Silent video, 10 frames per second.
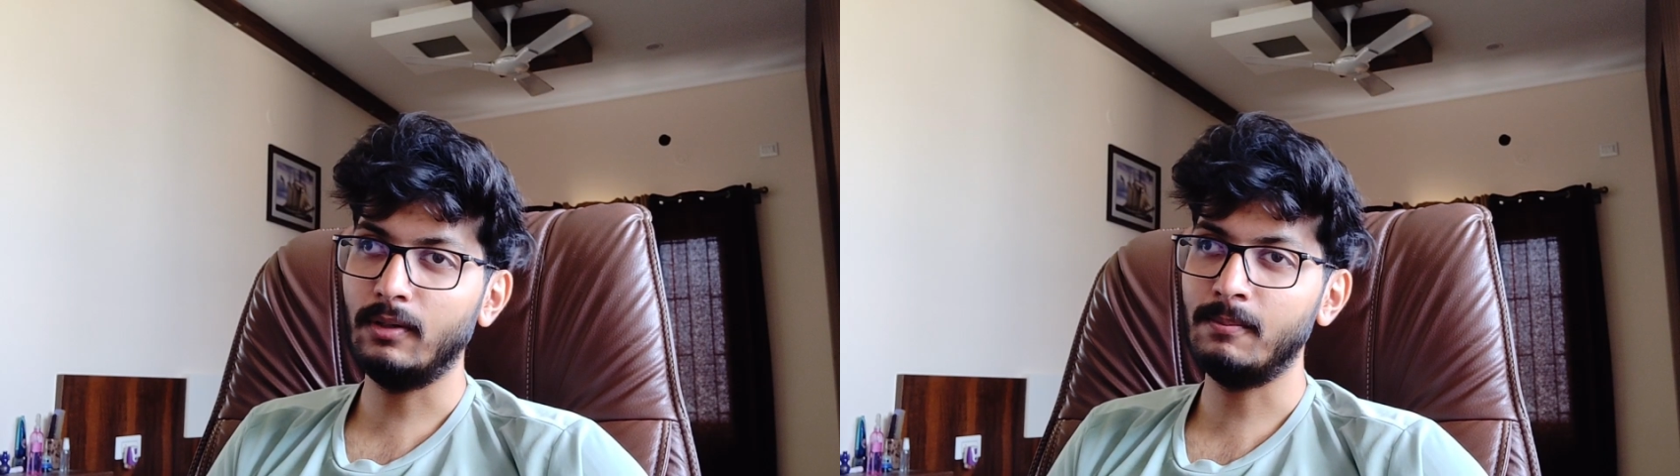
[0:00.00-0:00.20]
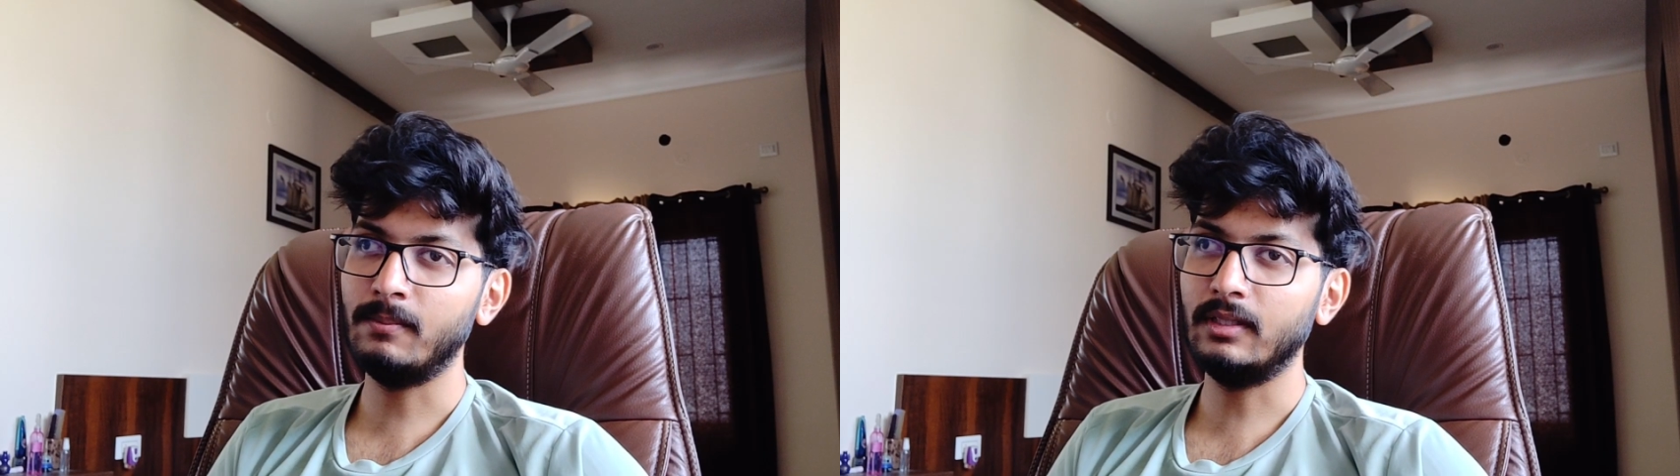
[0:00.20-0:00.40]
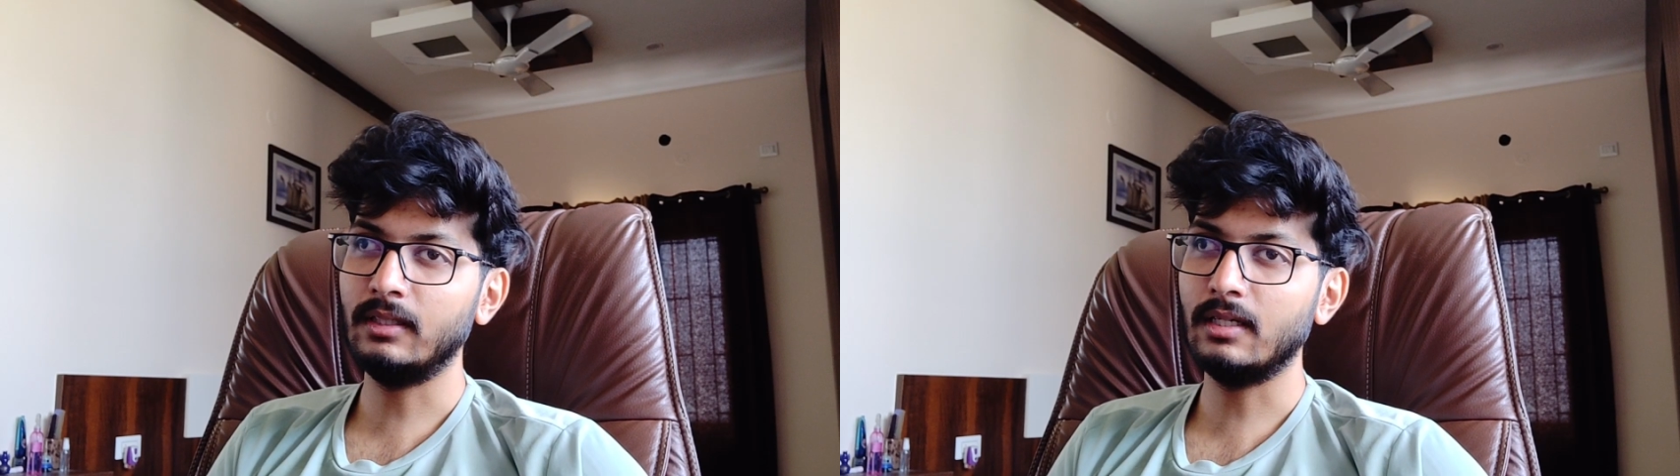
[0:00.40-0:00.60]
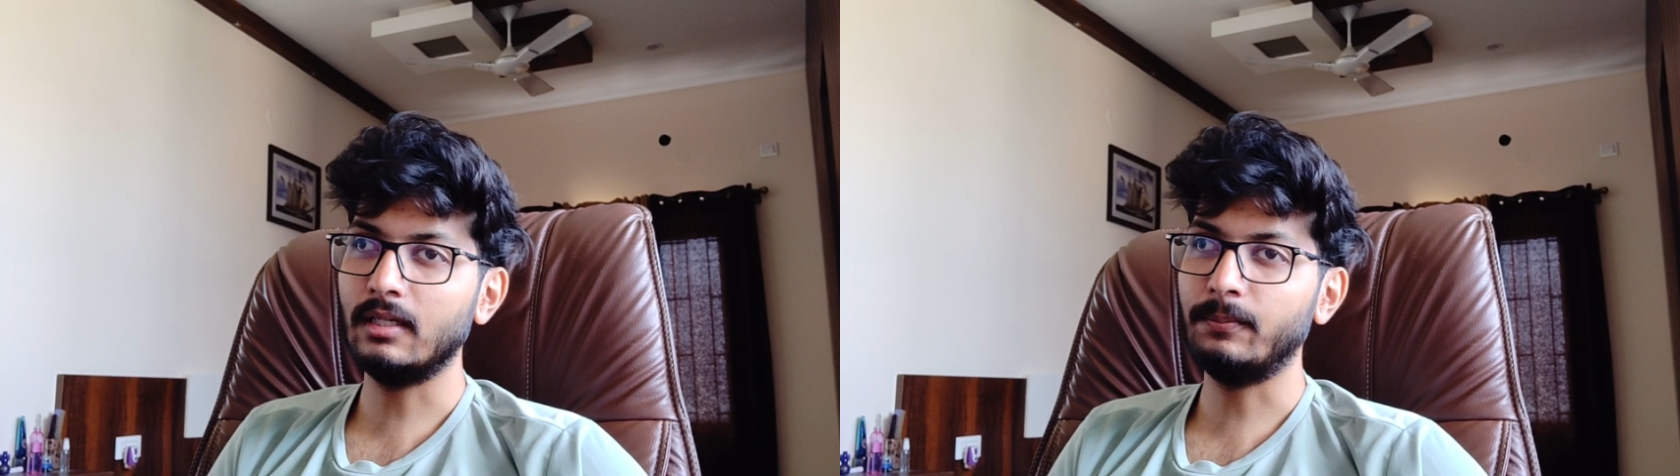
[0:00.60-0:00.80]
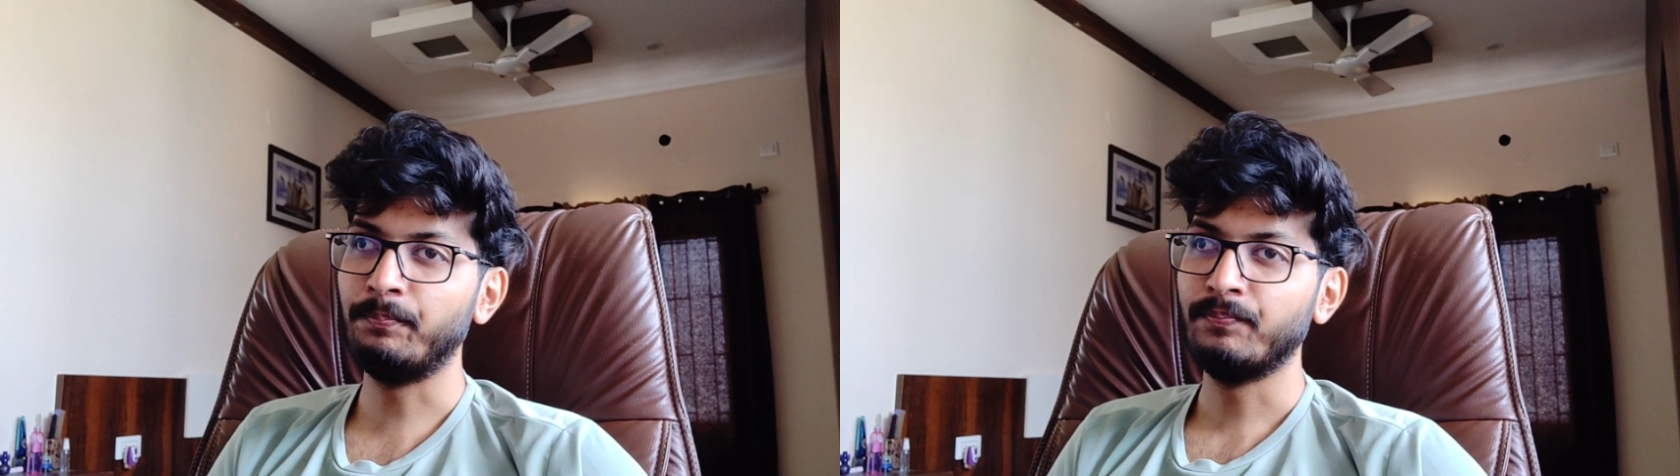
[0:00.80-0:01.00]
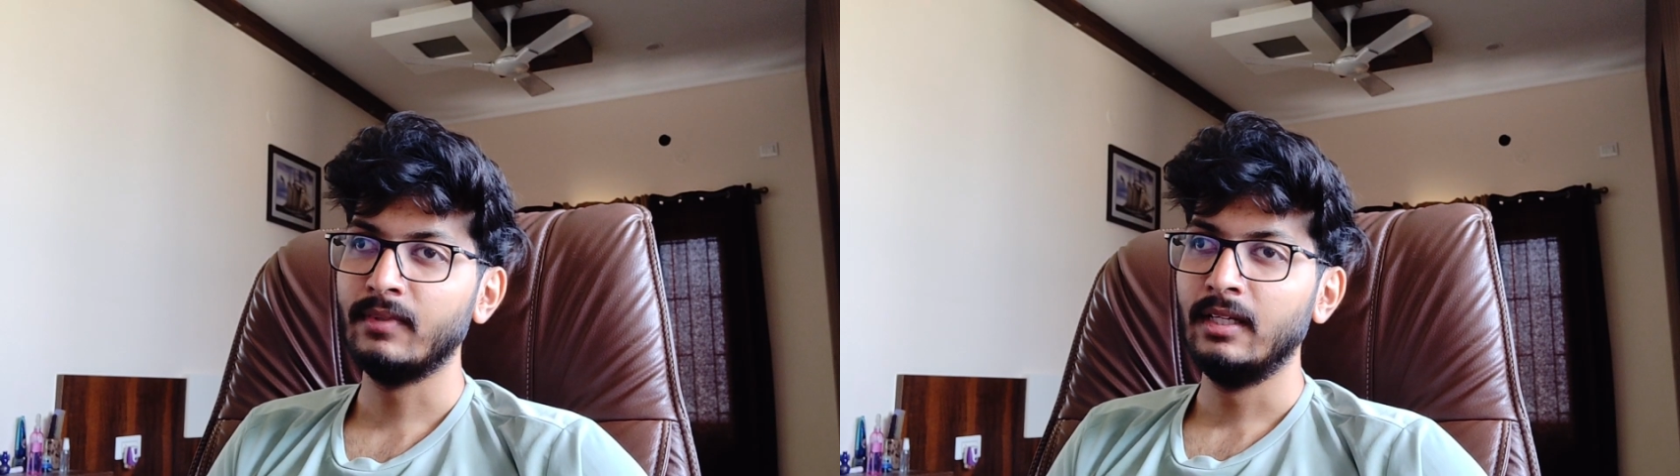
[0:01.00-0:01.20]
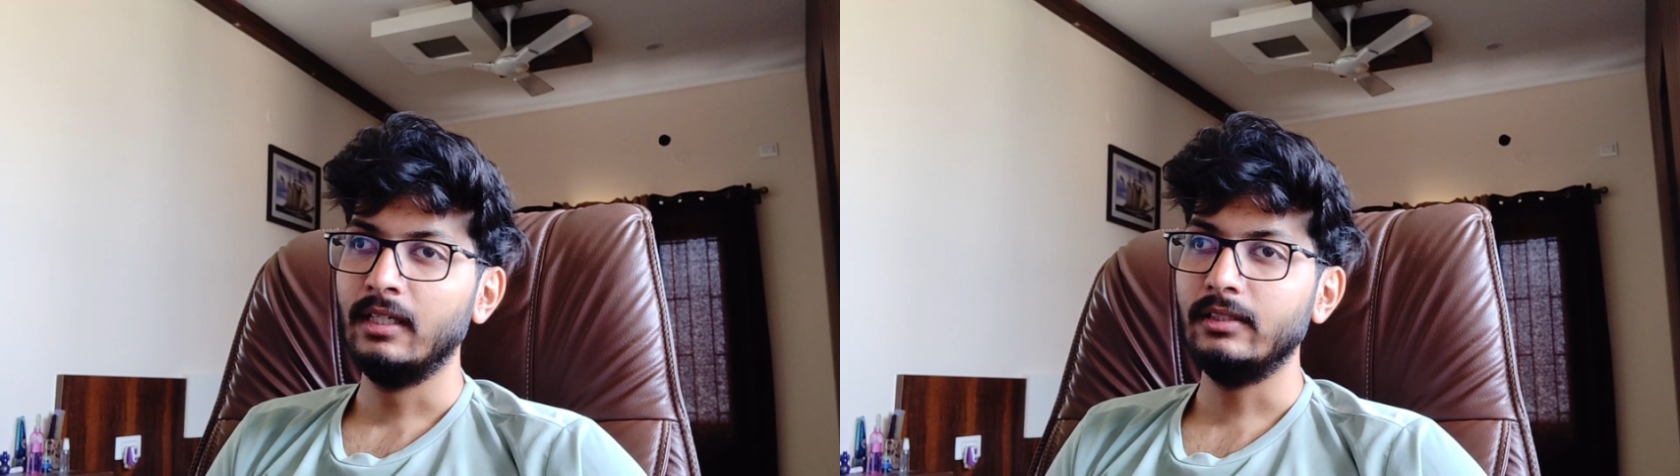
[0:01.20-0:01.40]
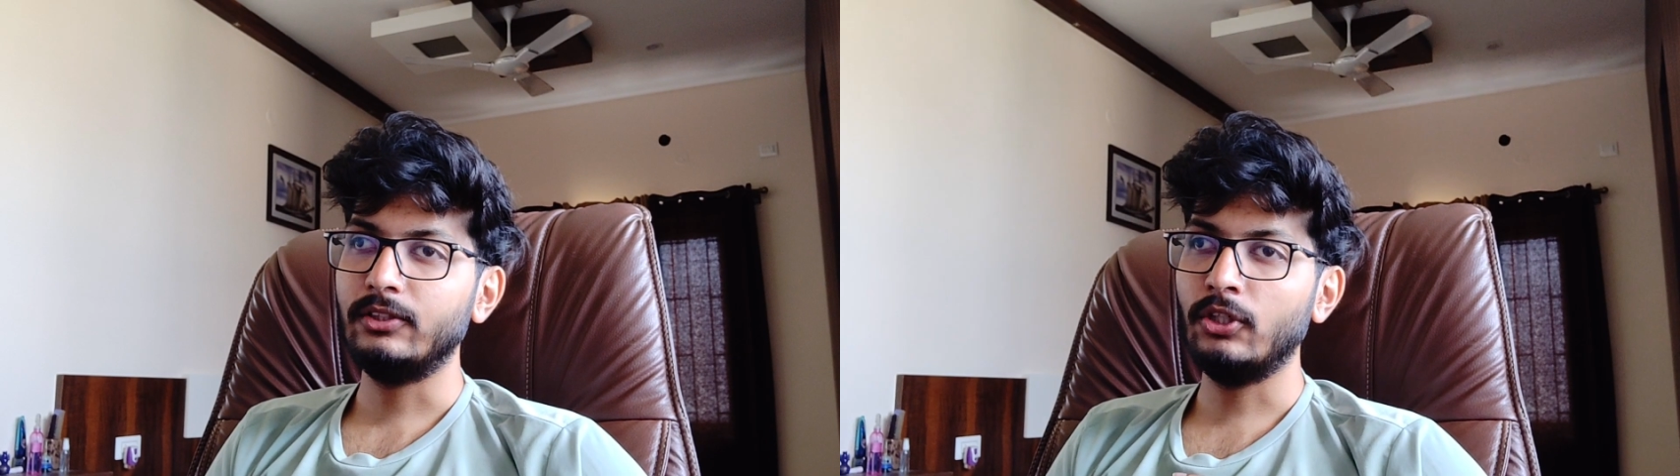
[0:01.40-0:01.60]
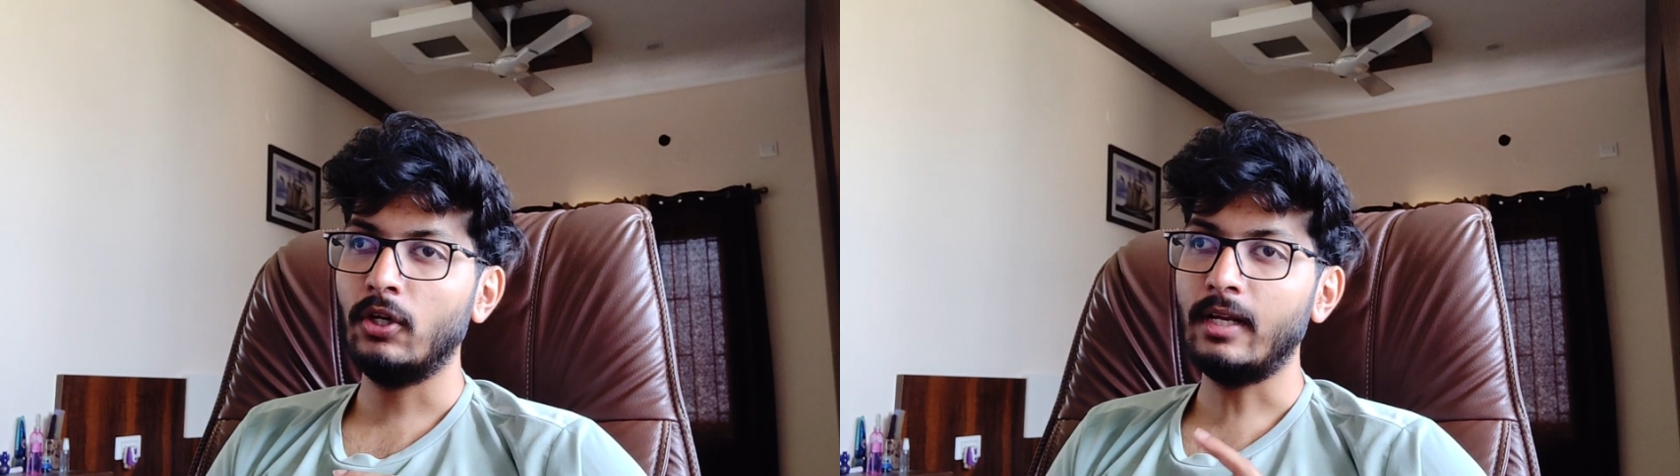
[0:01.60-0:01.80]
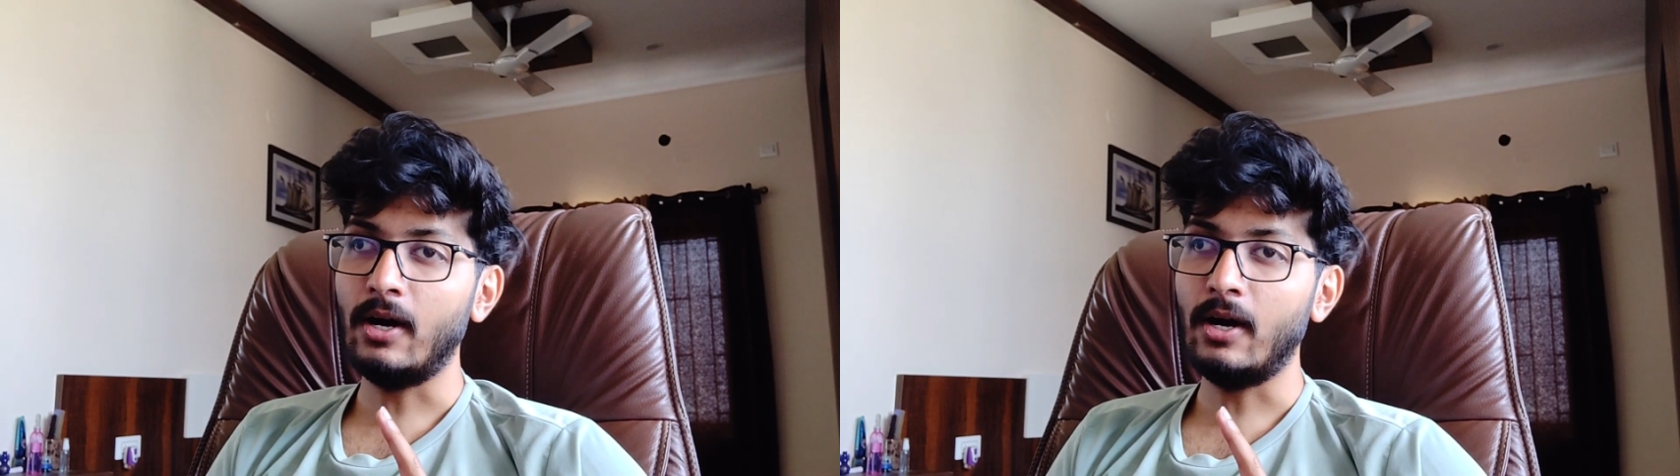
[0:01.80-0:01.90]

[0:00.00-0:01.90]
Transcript: from Zion